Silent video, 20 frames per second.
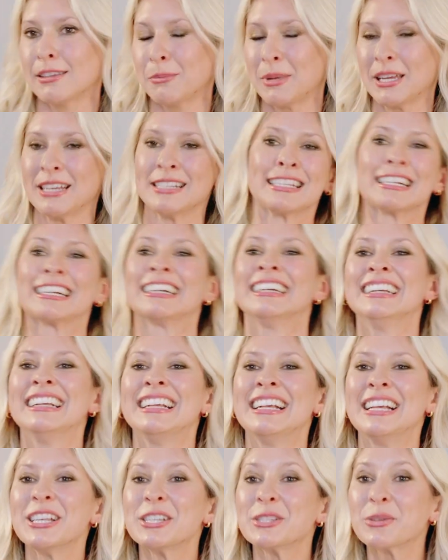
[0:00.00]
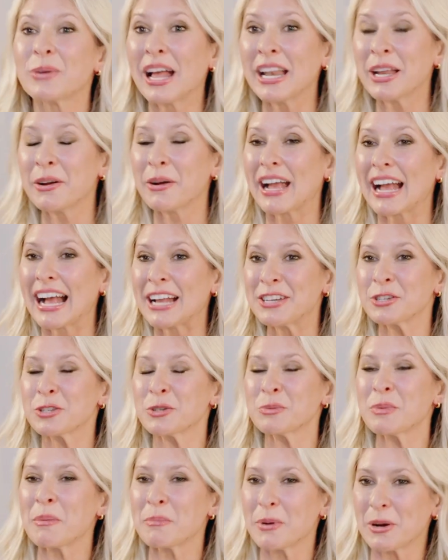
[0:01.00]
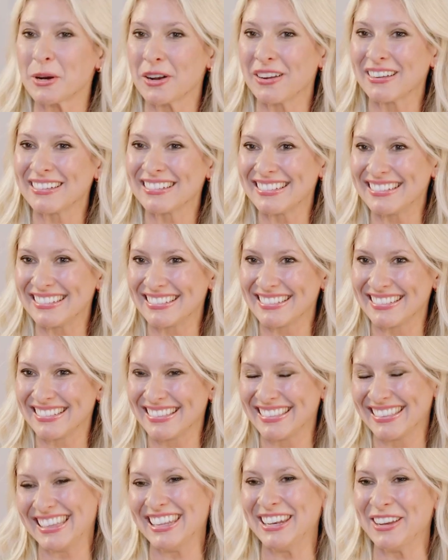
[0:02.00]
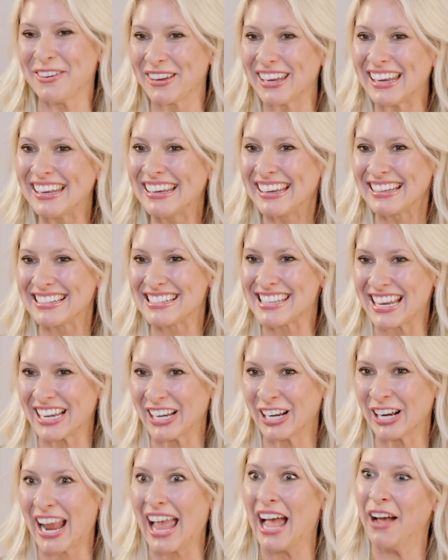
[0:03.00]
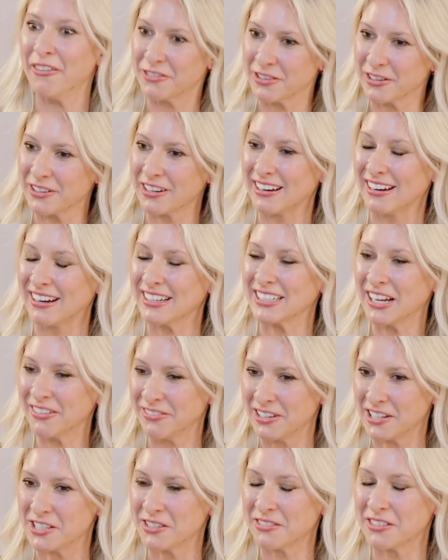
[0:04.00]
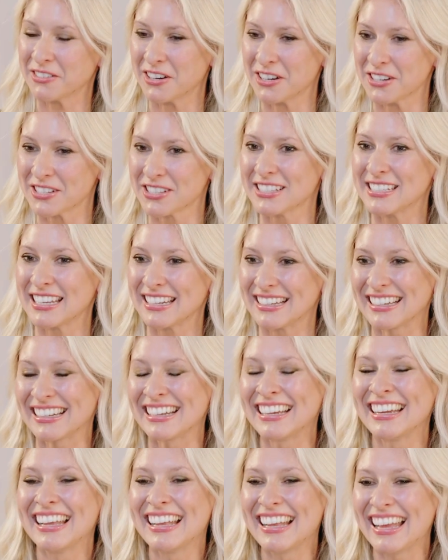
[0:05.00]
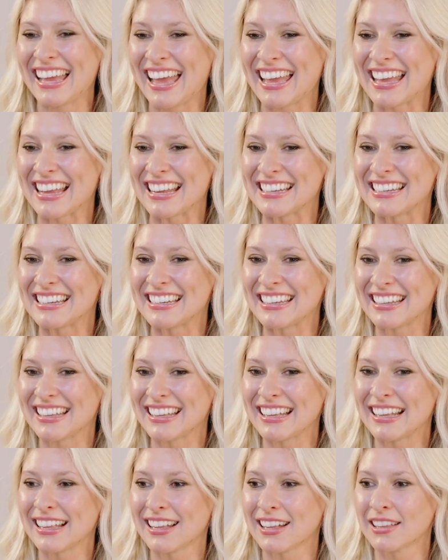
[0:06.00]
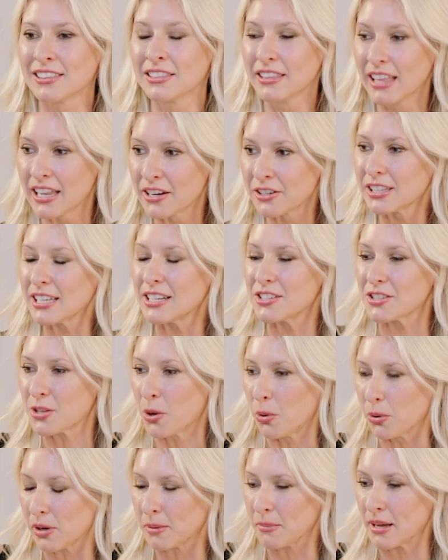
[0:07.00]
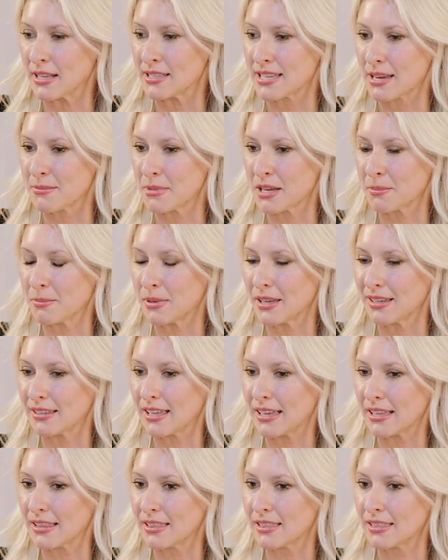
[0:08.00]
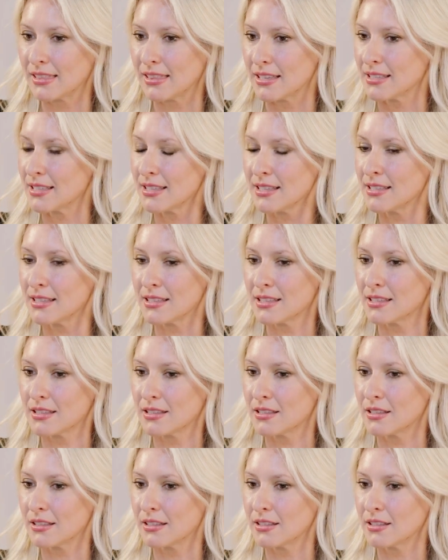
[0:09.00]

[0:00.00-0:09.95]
a little bit easier. So anyway, I just remember, you know, eating dinner after our coverage of the rehearsal dinner and literally just holding my stomach, being like, "This is